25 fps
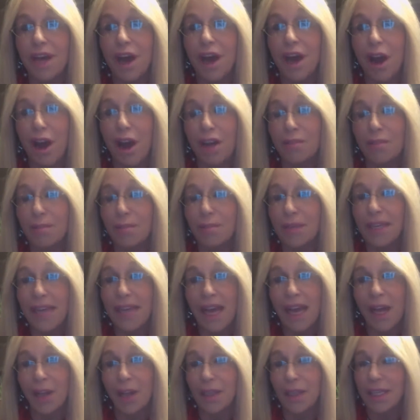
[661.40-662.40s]
heart being
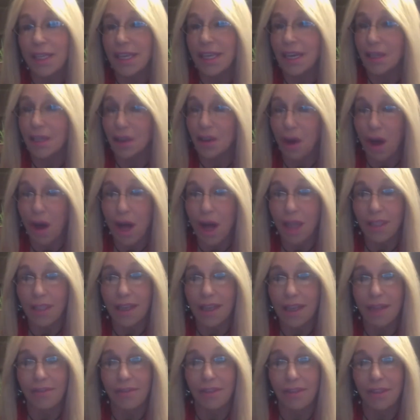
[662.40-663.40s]
healthy on all
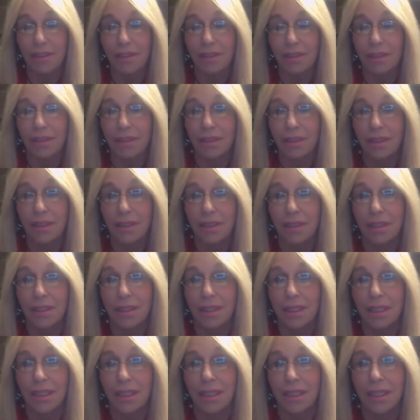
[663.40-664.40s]
levels
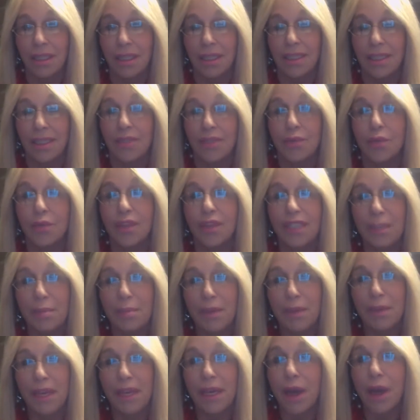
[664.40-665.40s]
is really
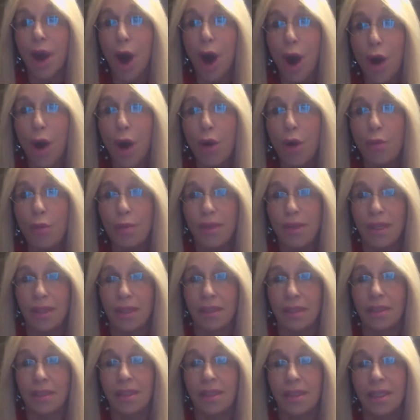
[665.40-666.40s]
being
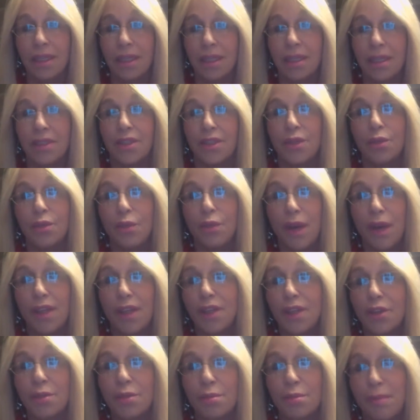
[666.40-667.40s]
open to what
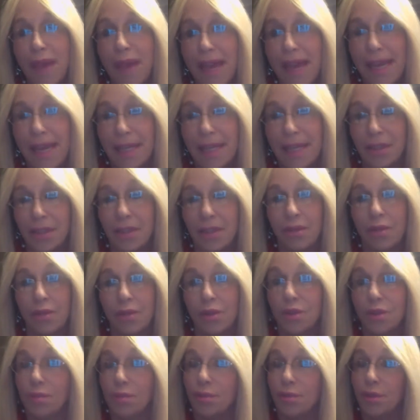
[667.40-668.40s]
your mate
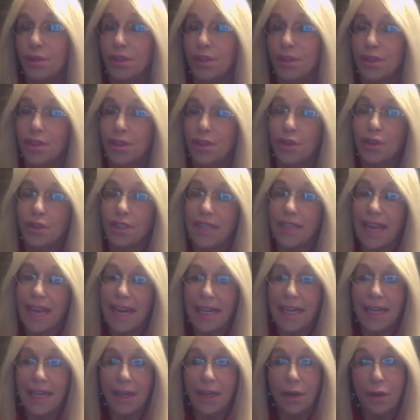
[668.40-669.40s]
or the person you're
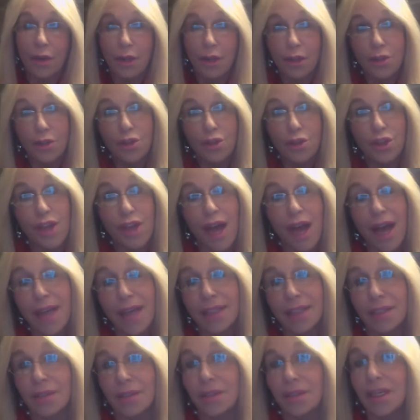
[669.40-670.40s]
dating or your
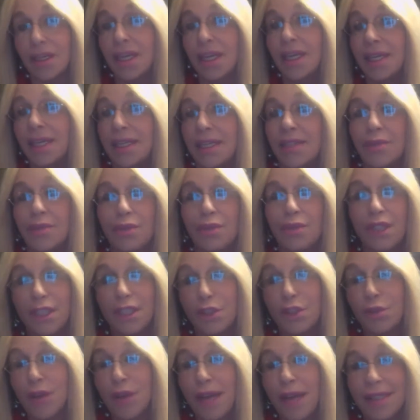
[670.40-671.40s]
child is really
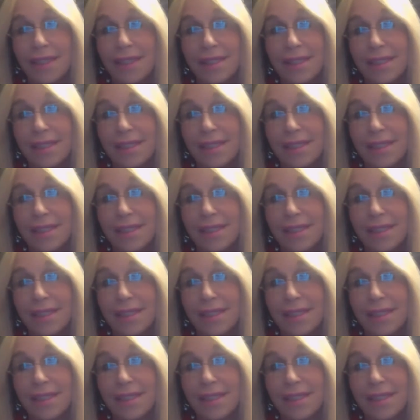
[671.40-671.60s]
trying to